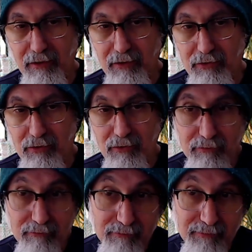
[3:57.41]
so
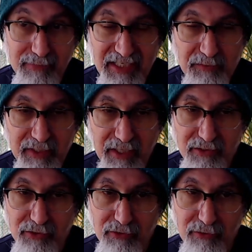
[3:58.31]
that's my
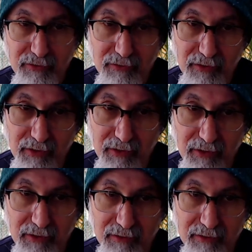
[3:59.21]
answer uh